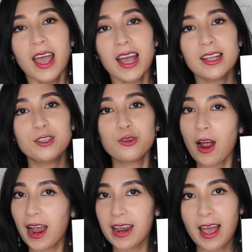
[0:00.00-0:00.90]
and
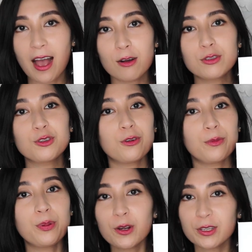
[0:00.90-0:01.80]
try it out or
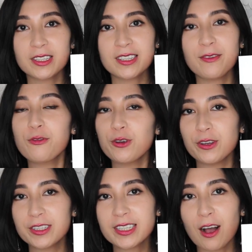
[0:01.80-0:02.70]
purchase it for
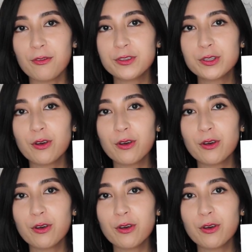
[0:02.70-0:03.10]
yourself.